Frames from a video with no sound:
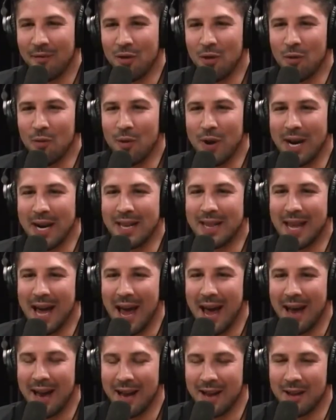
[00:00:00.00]
If you read
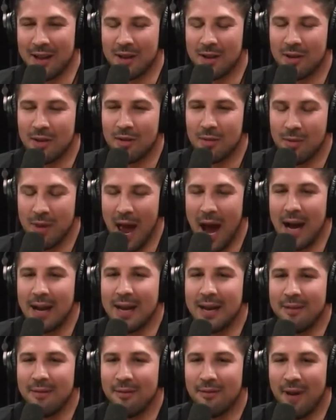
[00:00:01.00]
that,
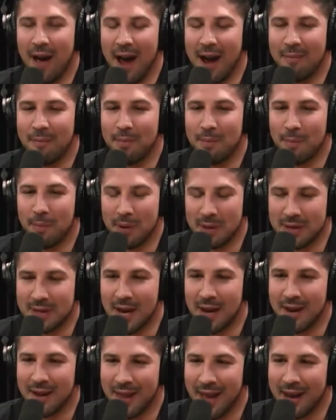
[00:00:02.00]

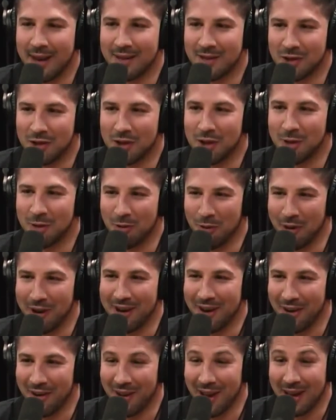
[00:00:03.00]
95% of that is dudes
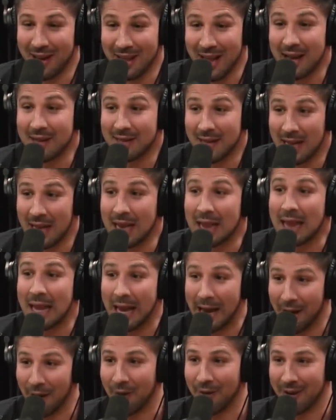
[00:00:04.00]
reading it are like, that's
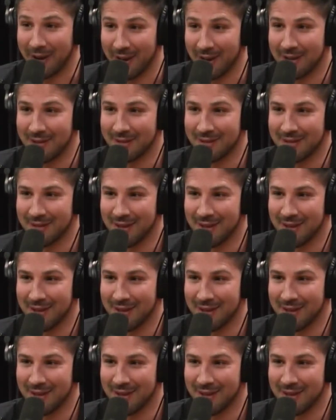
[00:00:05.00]
hilarious.